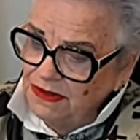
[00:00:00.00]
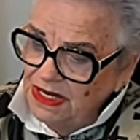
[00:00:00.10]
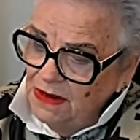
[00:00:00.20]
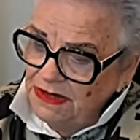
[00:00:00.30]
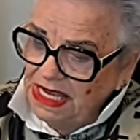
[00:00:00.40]

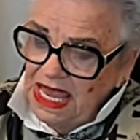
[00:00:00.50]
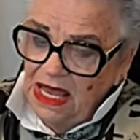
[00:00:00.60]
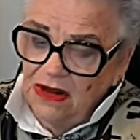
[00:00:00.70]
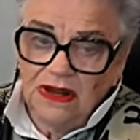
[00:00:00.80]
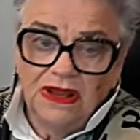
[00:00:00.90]
coming
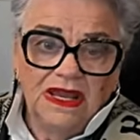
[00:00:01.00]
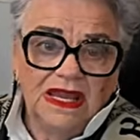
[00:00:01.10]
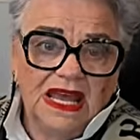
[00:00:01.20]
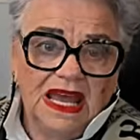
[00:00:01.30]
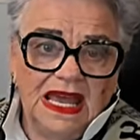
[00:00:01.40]
out
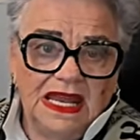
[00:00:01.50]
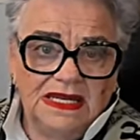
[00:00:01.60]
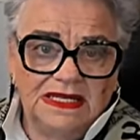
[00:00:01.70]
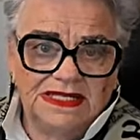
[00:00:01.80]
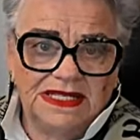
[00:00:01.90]

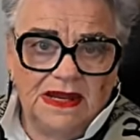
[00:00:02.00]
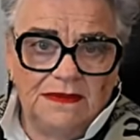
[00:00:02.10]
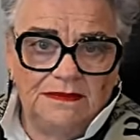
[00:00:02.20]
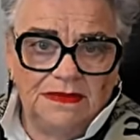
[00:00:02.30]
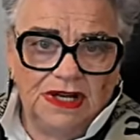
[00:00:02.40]
and,
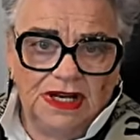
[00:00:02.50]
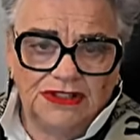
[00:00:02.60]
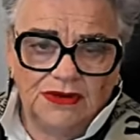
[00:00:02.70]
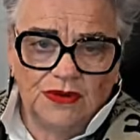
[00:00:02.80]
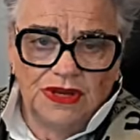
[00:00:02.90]

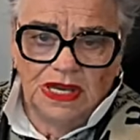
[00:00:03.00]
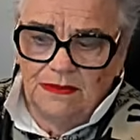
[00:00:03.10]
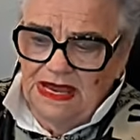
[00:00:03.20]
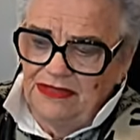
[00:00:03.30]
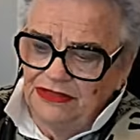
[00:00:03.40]
talking
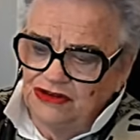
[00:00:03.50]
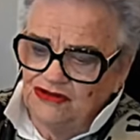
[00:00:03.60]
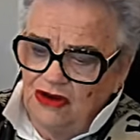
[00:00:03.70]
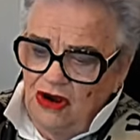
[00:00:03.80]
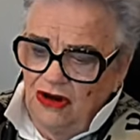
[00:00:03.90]
about the
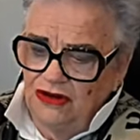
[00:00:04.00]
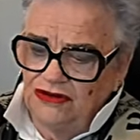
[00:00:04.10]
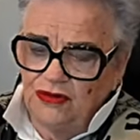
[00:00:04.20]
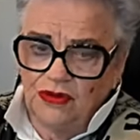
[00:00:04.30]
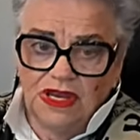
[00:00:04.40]
trial
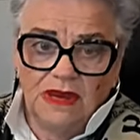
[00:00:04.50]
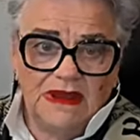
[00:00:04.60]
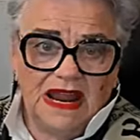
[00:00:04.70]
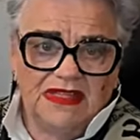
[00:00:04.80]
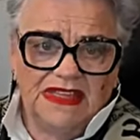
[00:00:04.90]
and talking
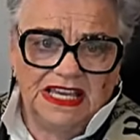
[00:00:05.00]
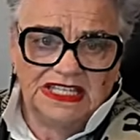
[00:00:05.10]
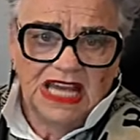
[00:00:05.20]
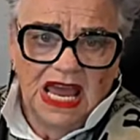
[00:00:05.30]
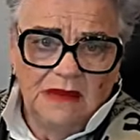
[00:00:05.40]
about
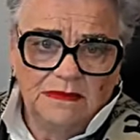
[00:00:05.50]
things,